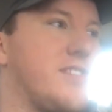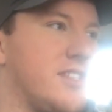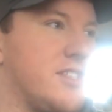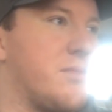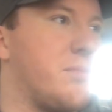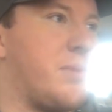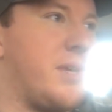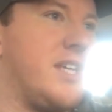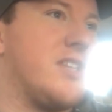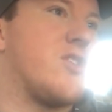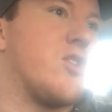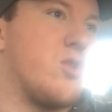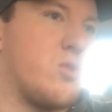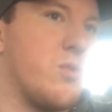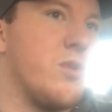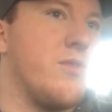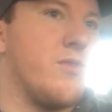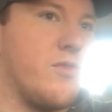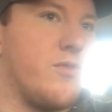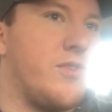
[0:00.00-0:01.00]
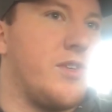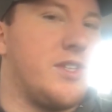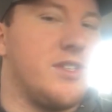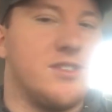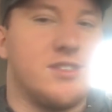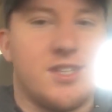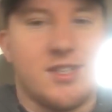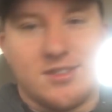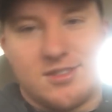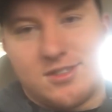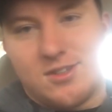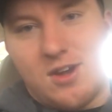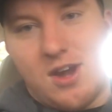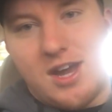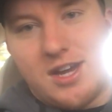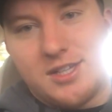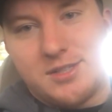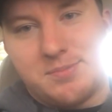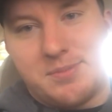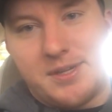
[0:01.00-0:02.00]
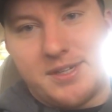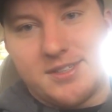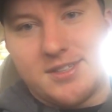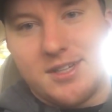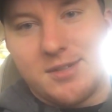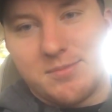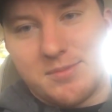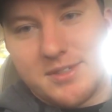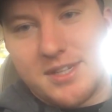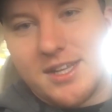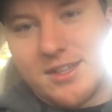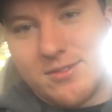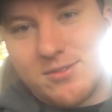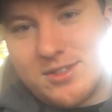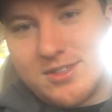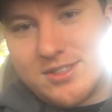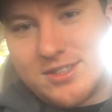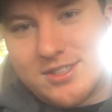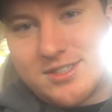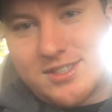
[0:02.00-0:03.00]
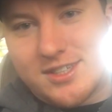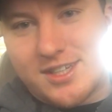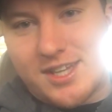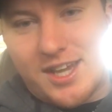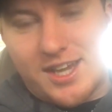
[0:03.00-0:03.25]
cents a piece or three for 50 cents. So I just picked up another one just in